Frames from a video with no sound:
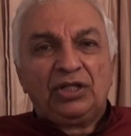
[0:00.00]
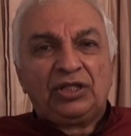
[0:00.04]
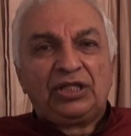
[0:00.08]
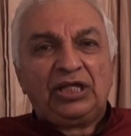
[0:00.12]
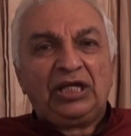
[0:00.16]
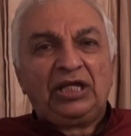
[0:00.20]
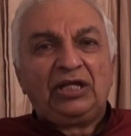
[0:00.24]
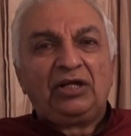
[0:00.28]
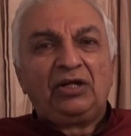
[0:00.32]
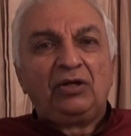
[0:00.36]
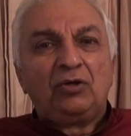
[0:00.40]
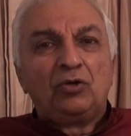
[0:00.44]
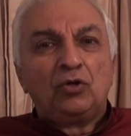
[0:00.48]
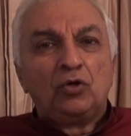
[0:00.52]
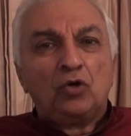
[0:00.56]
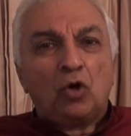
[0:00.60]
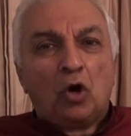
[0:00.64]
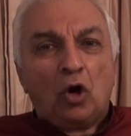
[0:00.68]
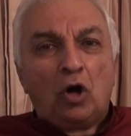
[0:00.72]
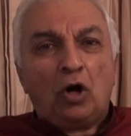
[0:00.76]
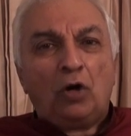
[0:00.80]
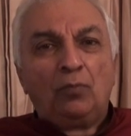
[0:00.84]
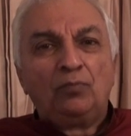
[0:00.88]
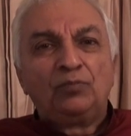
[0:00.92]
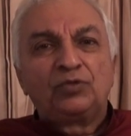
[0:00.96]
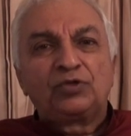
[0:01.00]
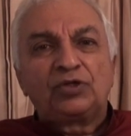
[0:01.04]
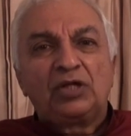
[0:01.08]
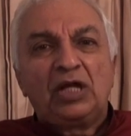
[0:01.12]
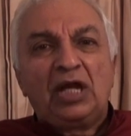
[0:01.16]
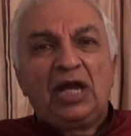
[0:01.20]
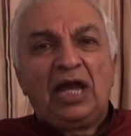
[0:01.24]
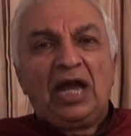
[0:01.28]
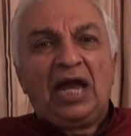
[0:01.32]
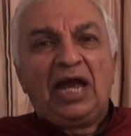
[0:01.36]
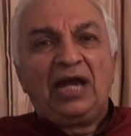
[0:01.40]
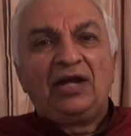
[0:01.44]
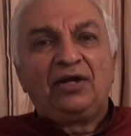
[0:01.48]
the
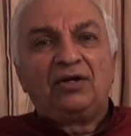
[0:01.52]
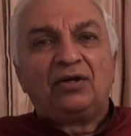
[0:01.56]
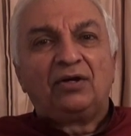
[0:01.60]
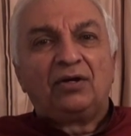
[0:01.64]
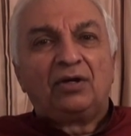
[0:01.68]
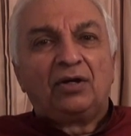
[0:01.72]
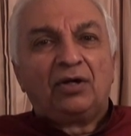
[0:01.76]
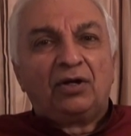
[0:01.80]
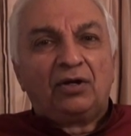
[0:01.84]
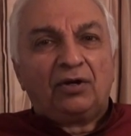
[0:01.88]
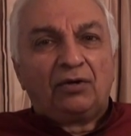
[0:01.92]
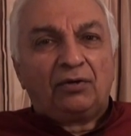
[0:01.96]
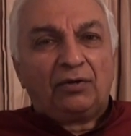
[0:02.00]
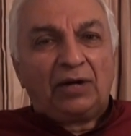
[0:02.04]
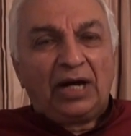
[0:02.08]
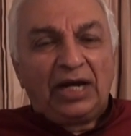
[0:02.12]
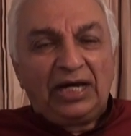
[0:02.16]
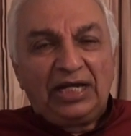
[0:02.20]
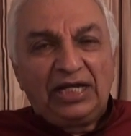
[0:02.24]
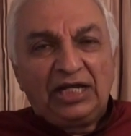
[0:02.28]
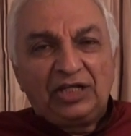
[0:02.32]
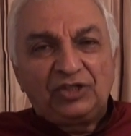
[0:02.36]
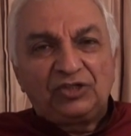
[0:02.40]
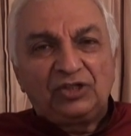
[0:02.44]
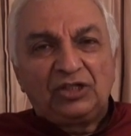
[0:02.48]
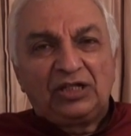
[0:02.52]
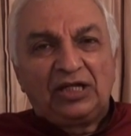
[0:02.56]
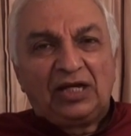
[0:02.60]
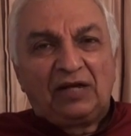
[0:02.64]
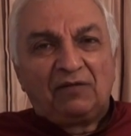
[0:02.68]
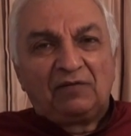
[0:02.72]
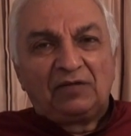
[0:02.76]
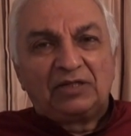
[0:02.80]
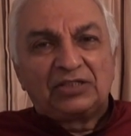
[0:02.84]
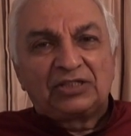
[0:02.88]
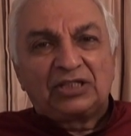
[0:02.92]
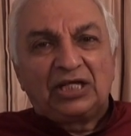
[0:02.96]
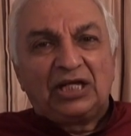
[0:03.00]
norms and radiation
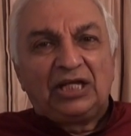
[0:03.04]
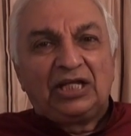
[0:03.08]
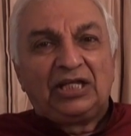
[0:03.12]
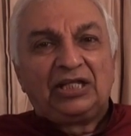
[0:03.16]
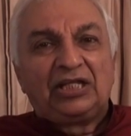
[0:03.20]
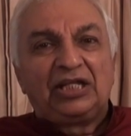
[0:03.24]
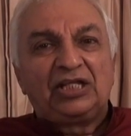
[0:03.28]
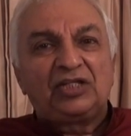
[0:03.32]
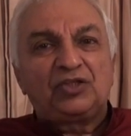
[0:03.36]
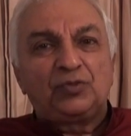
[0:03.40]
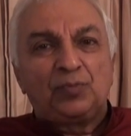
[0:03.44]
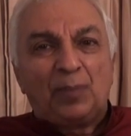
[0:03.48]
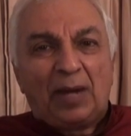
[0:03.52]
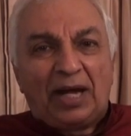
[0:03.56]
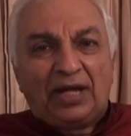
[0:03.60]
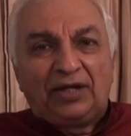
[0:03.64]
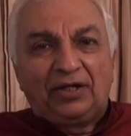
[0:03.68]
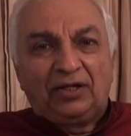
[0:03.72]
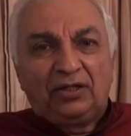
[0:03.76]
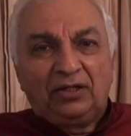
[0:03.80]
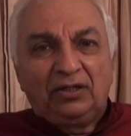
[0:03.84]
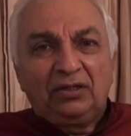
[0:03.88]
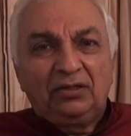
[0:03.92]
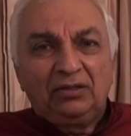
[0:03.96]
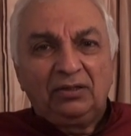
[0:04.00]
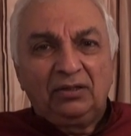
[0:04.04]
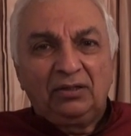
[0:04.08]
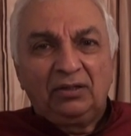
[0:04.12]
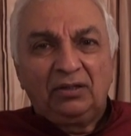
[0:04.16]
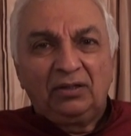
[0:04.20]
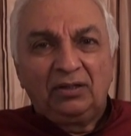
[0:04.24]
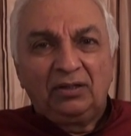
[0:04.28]
levels in this manner?